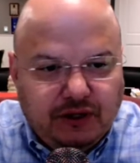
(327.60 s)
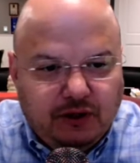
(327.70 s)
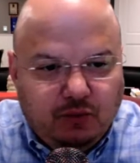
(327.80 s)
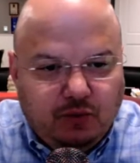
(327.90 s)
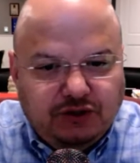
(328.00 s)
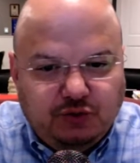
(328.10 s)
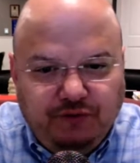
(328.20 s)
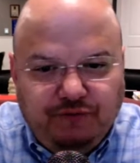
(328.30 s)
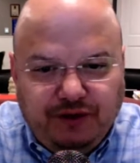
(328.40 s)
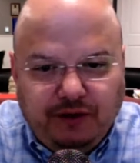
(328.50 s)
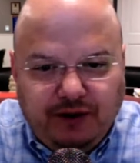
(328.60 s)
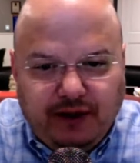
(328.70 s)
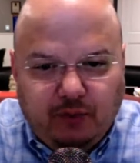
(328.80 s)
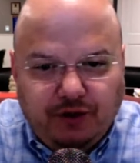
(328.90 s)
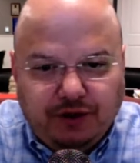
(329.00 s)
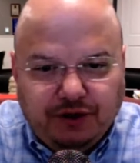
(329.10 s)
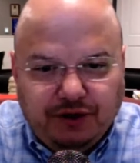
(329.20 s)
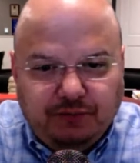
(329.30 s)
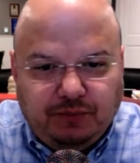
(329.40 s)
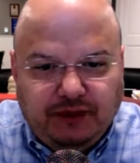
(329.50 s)
Once we figured out we're in a
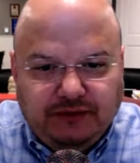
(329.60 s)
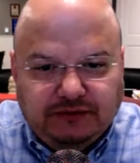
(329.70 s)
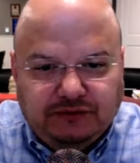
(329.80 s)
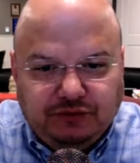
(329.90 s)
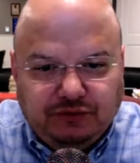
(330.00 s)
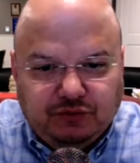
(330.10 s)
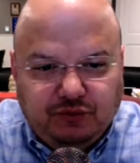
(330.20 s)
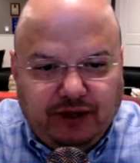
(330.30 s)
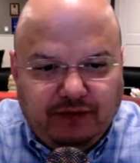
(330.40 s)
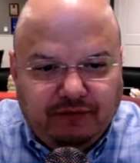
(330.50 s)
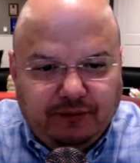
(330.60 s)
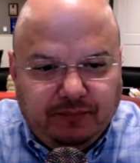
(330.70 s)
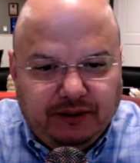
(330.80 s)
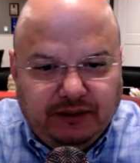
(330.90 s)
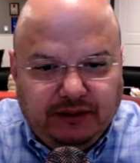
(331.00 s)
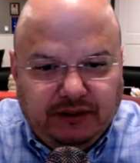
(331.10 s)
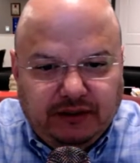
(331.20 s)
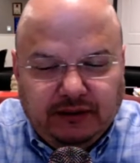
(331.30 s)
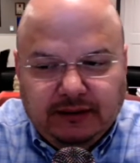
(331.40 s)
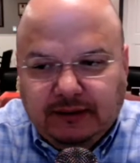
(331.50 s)
good place, students will have the ability
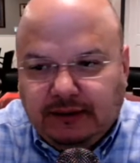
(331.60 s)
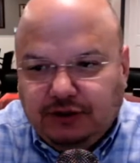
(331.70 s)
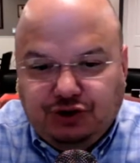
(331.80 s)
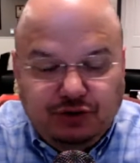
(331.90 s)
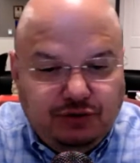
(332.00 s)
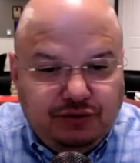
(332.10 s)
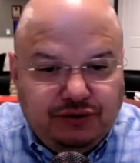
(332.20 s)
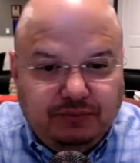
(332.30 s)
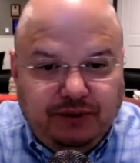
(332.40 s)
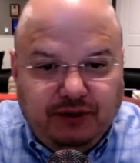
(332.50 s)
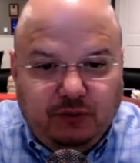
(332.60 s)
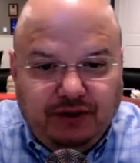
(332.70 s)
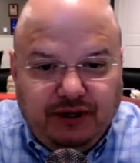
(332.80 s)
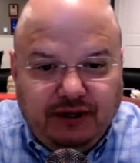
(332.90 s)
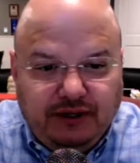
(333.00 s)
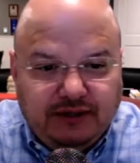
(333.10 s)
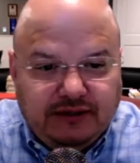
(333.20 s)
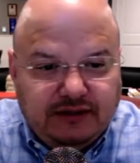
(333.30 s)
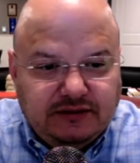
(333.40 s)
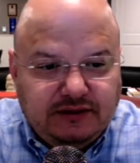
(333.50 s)
to choose and pick when they can get
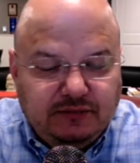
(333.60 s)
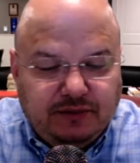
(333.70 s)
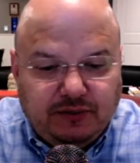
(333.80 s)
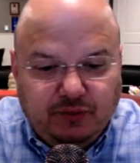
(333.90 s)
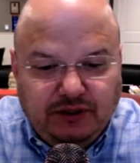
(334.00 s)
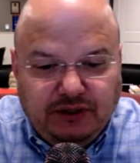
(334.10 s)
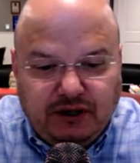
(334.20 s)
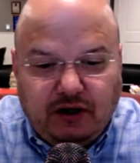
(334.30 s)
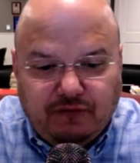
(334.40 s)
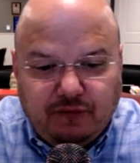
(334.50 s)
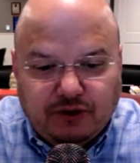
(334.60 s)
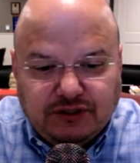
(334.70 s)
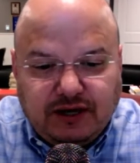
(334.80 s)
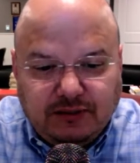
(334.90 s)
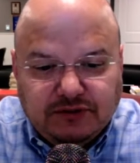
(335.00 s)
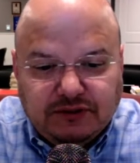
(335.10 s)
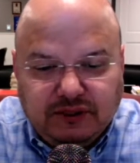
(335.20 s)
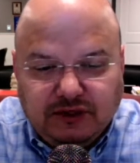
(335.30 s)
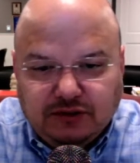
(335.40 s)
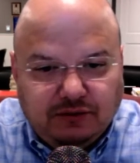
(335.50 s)
tested, but we need to offer more times and
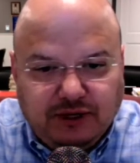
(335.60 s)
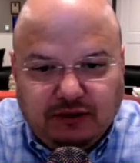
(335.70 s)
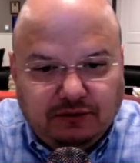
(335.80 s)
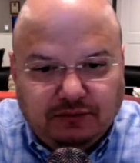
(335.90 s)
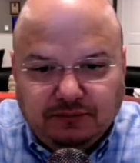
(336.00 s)
dates, no doubt.